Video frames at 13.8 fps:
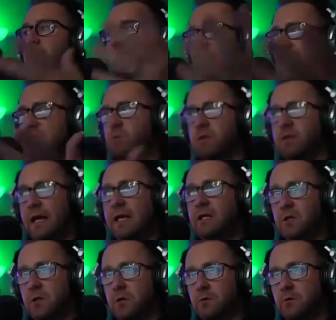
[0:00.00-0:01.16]
That's what they
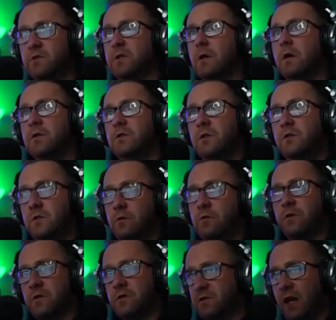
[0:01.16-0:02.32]
use to do
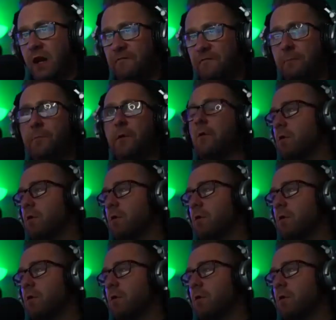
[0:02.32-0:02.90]
Thursday night football